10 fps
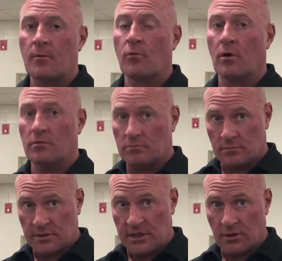will
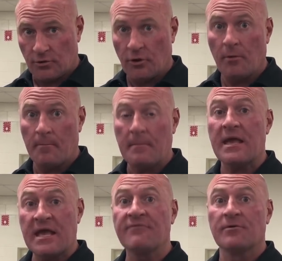yield
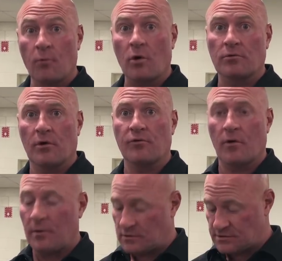even more growth
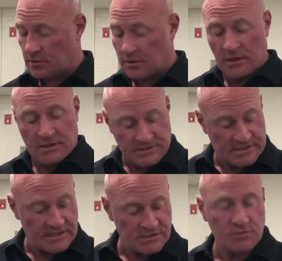hormone. So
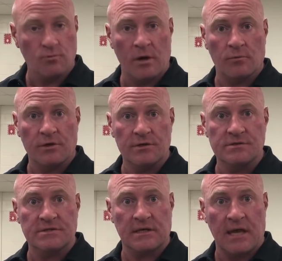since when we're
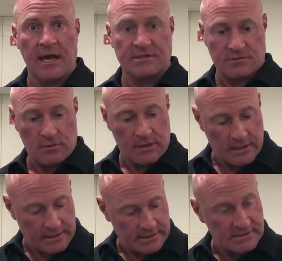using X3,
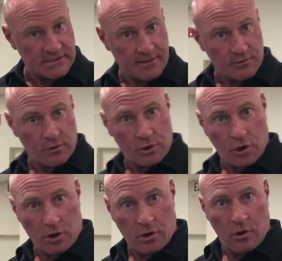like let's say I'm doing a
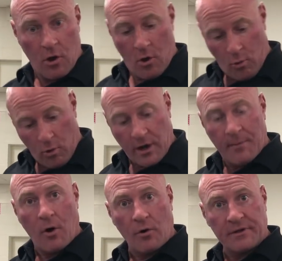curl, what
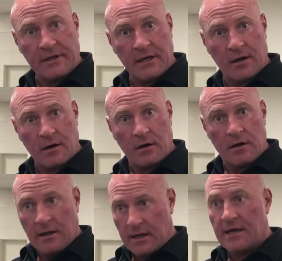I'm holding here
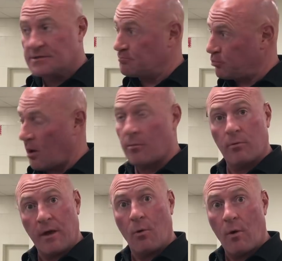is
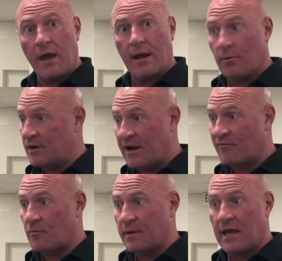probably a weight I would
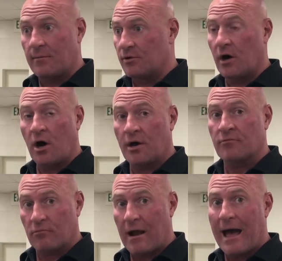never be able to
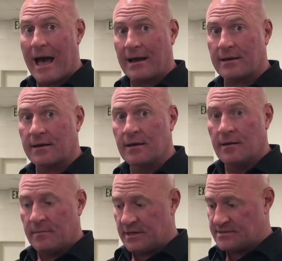unrack
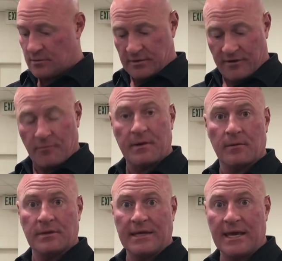because I would never be
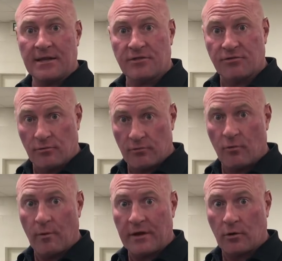able to get it through the
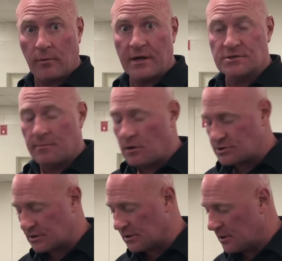weaker range of
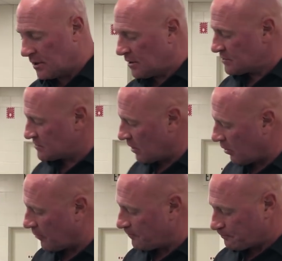motion.
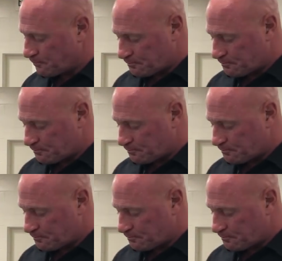So